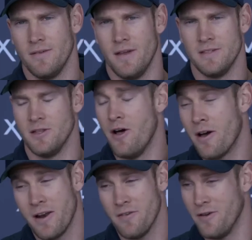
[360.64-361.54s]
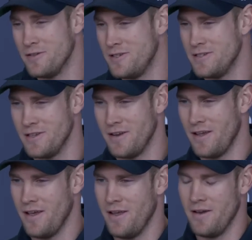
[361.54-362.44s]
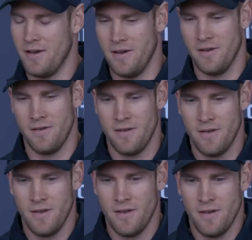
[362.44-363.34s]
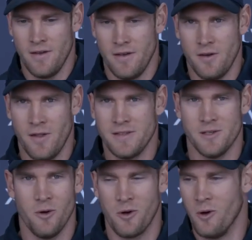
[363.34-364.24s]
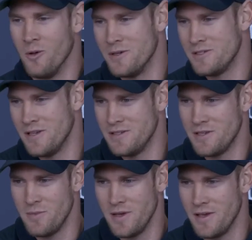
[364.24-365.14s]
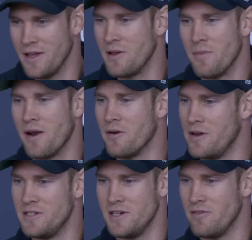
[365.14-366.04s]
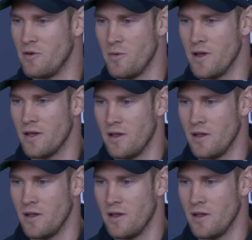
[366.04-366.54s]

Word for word: it's a long NFL season, and uh, you know that's the whole goal is, is to be getting better each and every week.